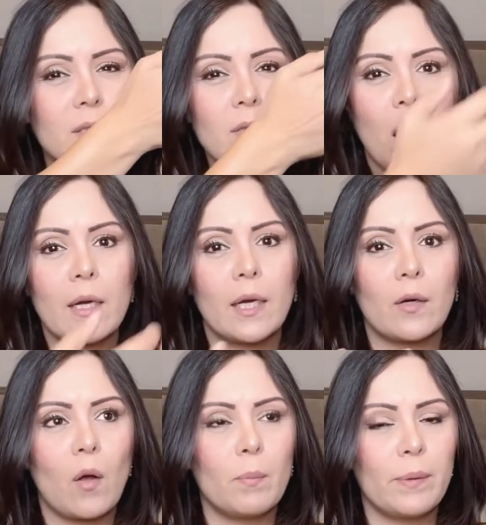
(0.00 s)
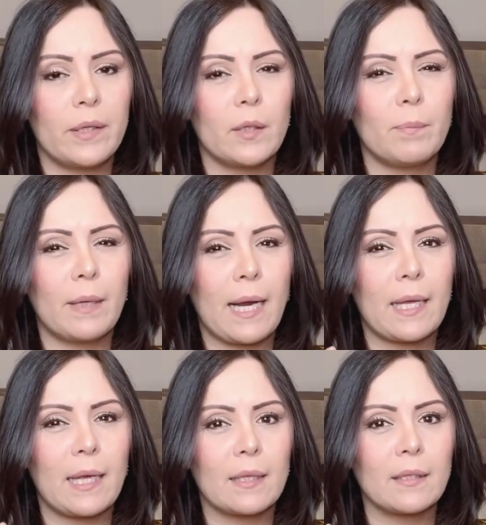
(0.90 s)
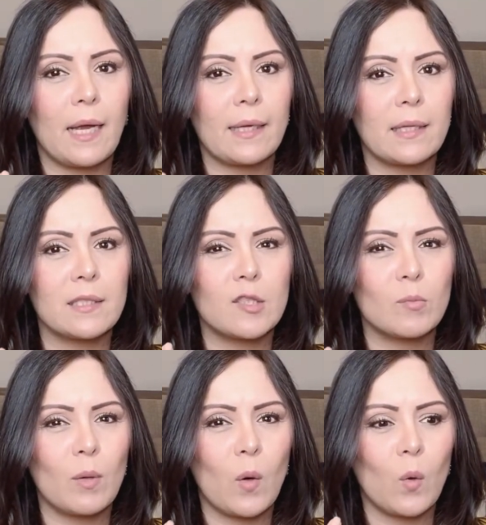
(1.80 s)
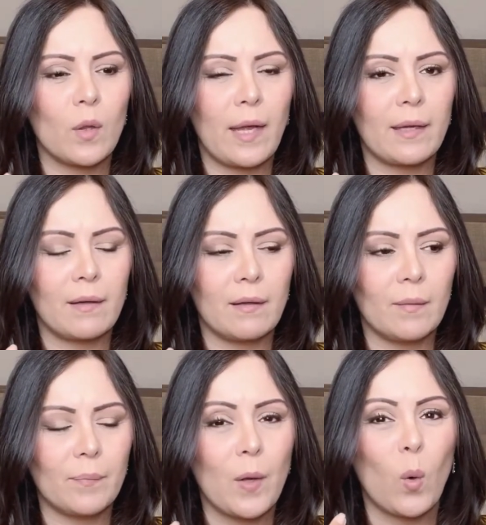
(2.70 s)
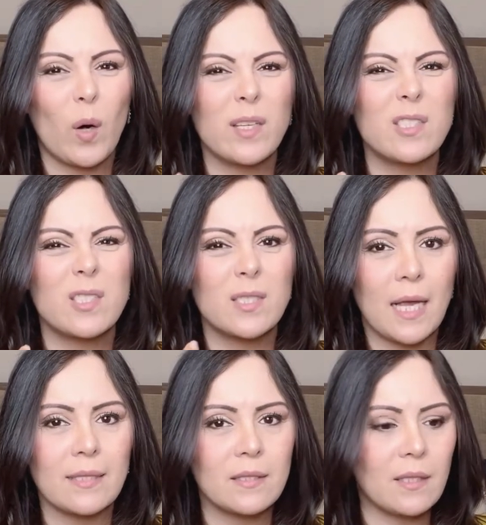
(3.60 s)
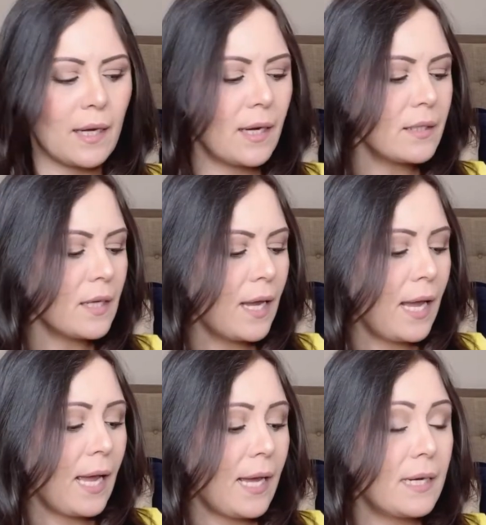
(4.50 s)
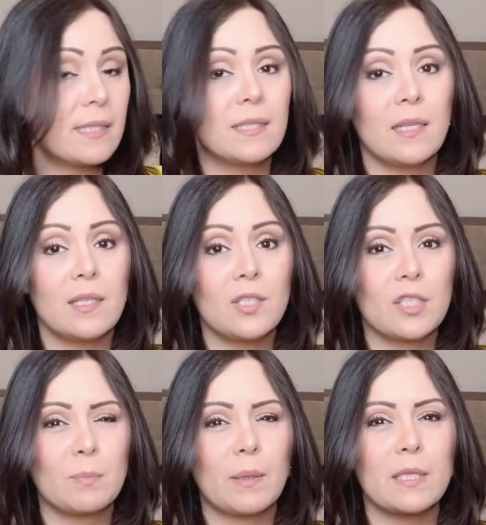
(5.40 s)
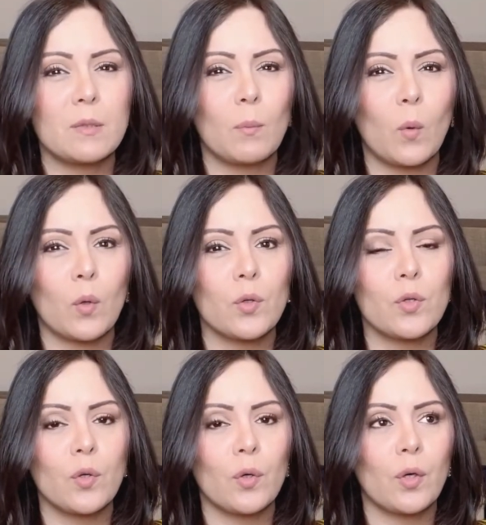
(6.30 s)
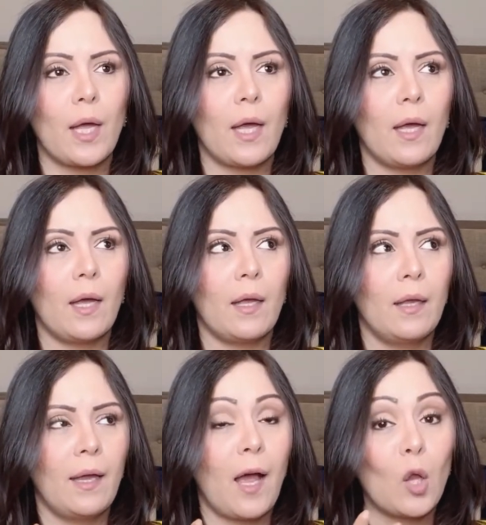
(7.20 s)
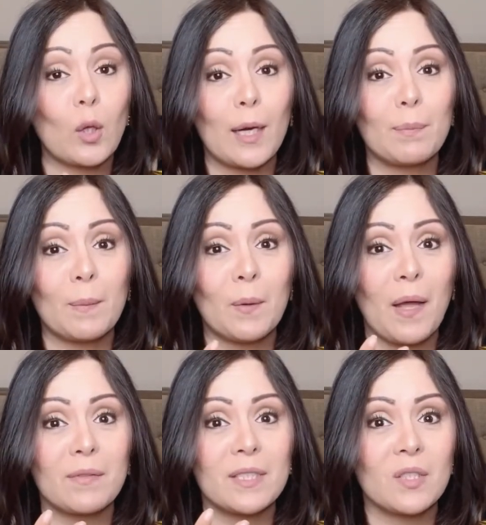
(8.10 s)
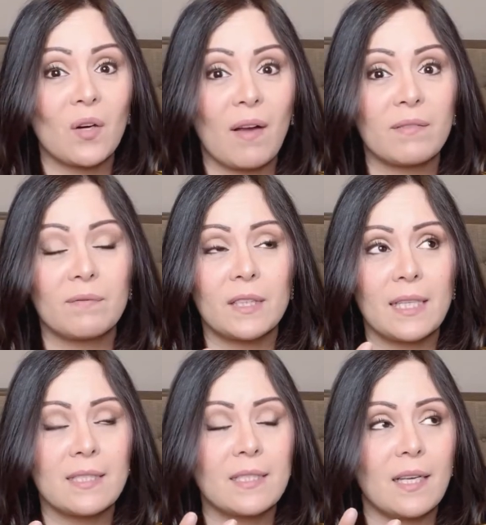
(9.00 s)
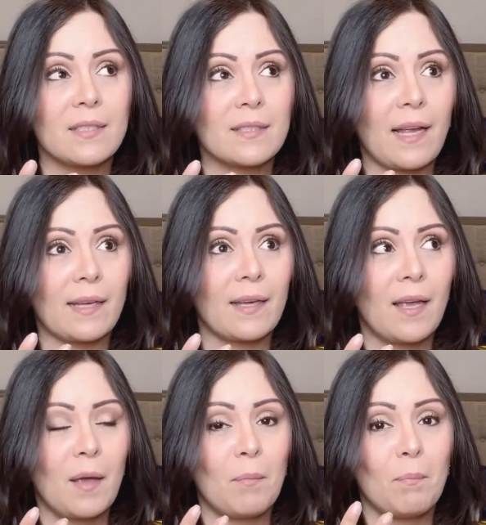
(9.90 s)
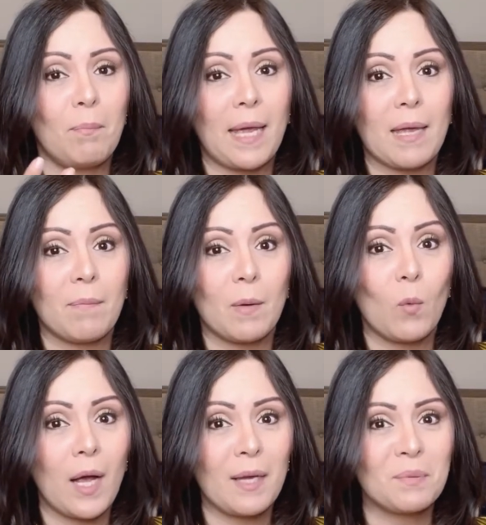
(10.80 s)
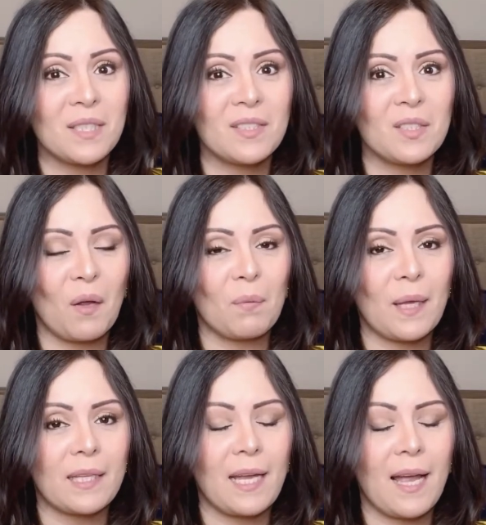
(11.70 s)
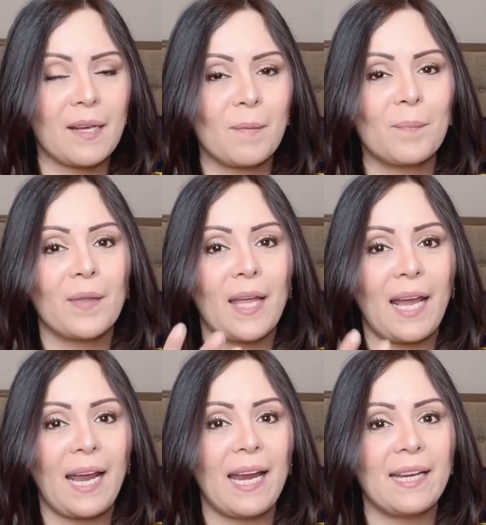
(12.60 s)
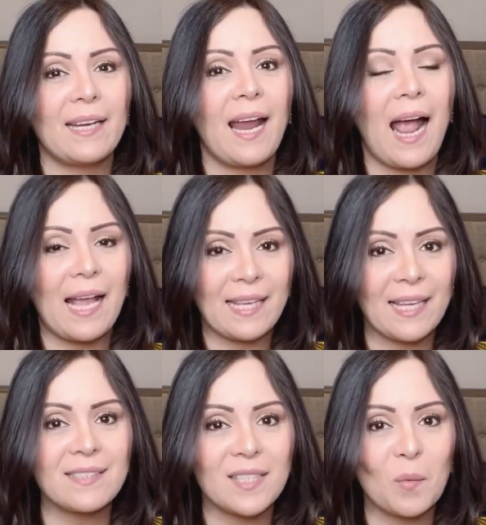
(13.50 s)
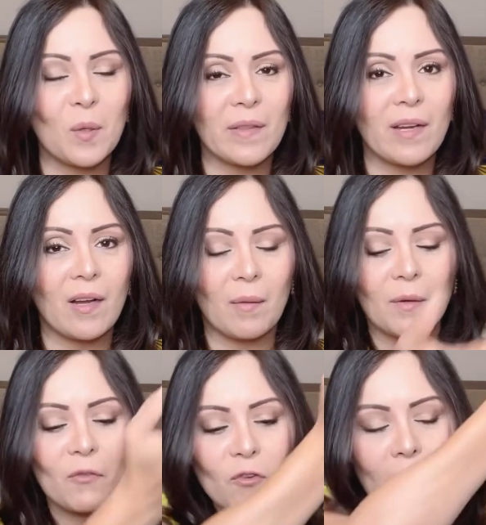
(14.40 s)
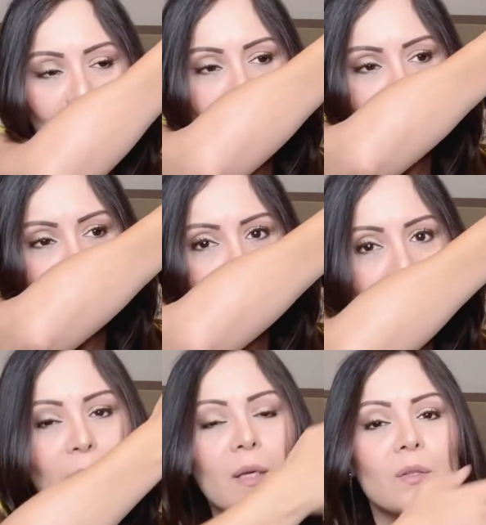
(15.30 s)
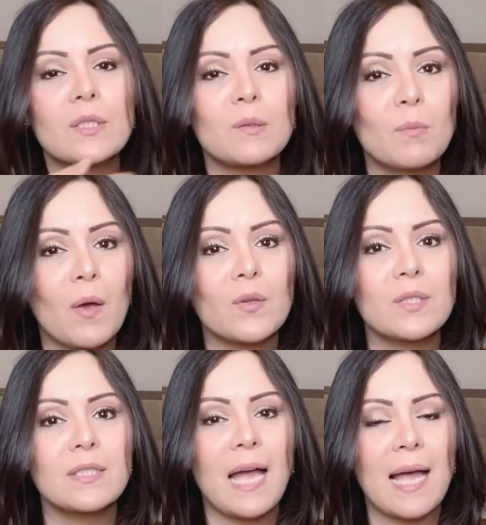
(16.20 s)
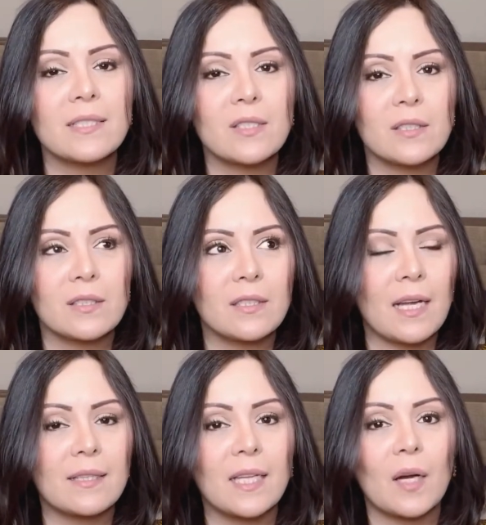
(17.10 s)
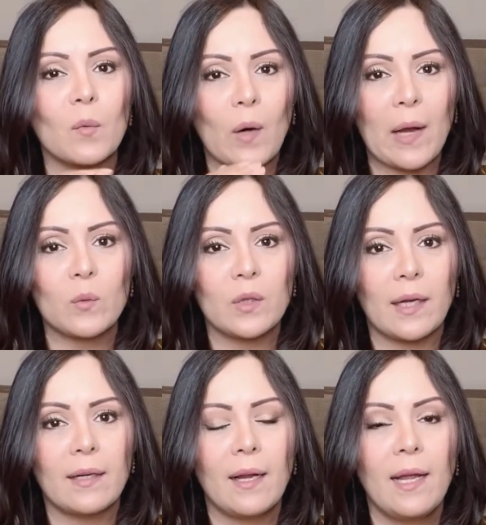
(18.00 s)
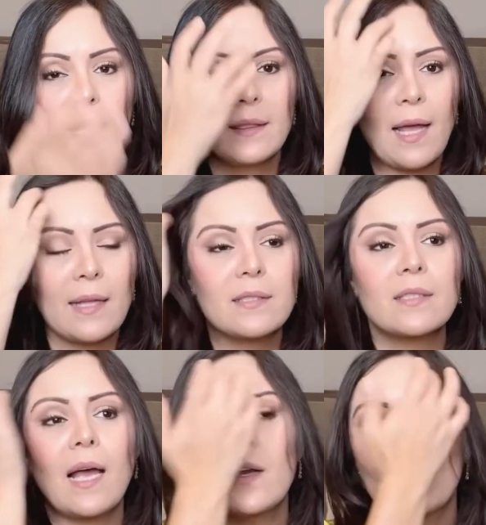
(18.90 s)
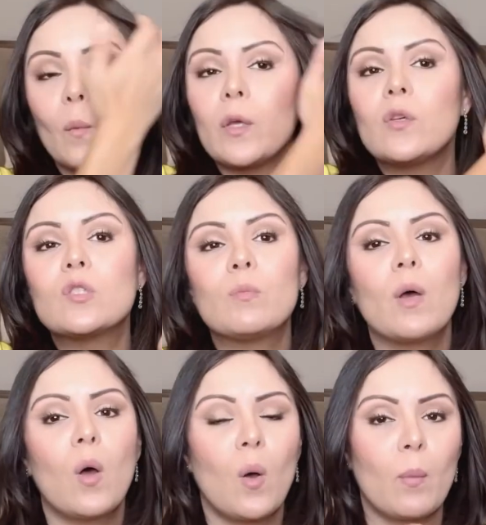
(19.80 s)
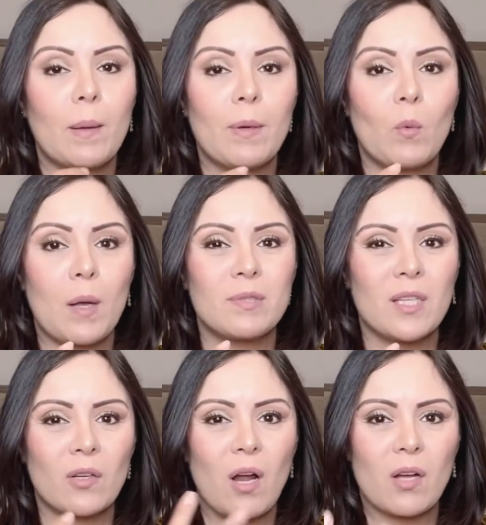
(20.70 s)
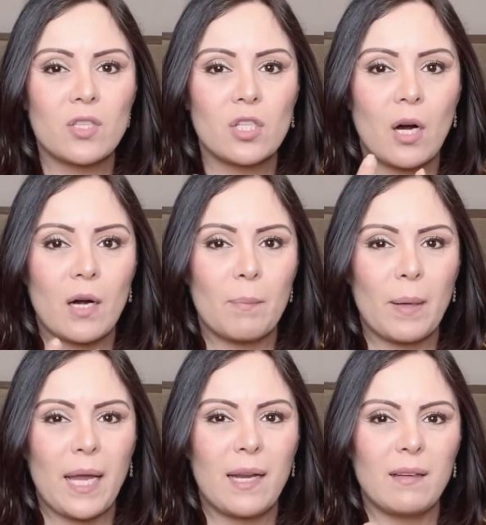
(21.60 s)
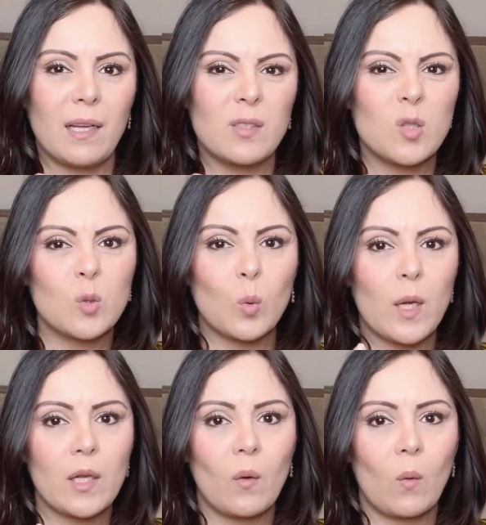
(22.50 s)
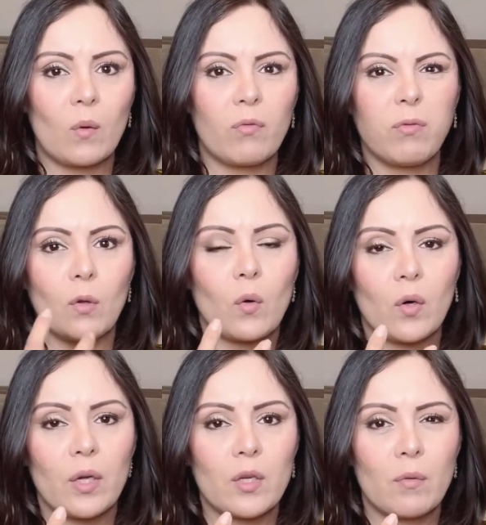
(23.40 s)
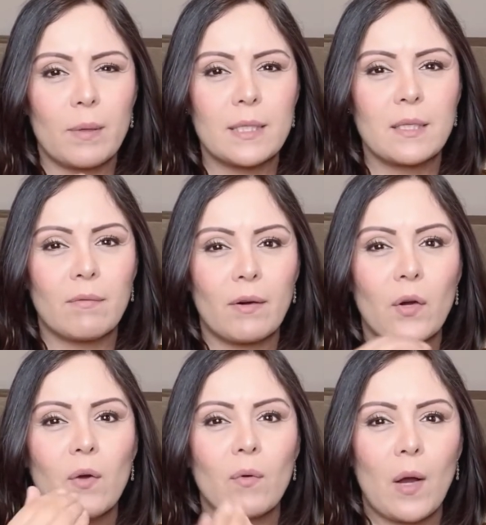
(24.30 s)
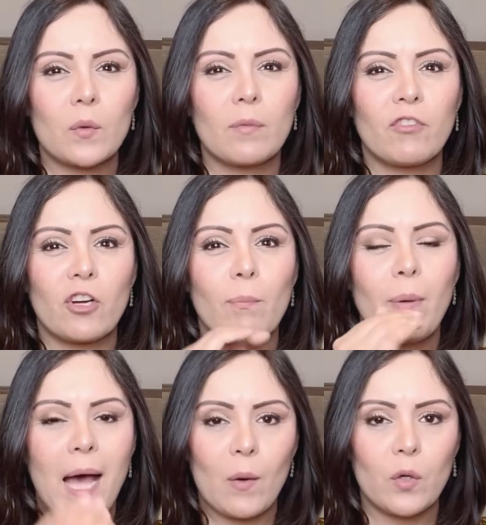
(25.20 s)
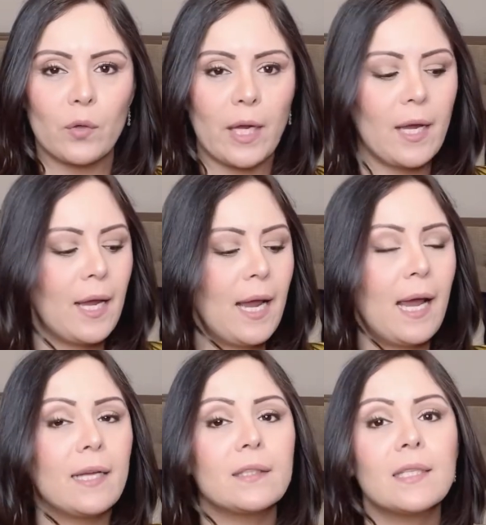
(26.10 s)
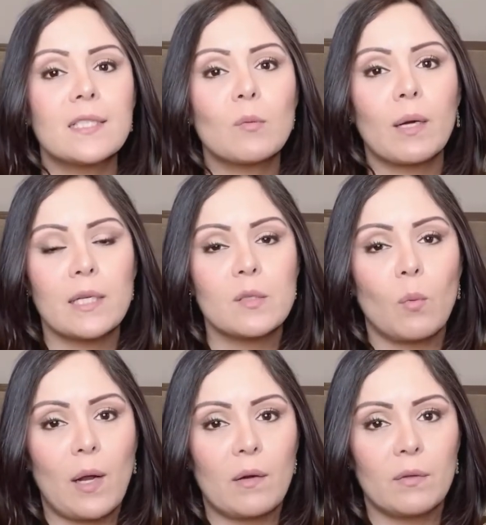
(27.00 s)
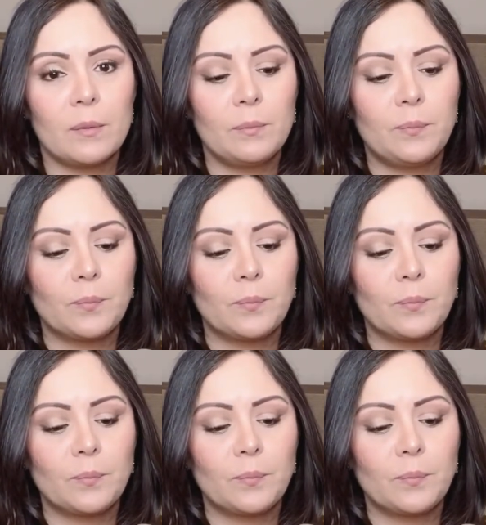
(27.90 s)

not at all bitter, but I can smell like orange zest in it. It is delicious, but it's more on your, a lot of people have described this as like baby wipes and stuff like that. And I can't see where they're coming from, because it smells that rounded. That's, I don't know, when you smell baby wipes, they're not sharp and sweet or floral in your face. They're very rounded, very powdery. And this one is one of them.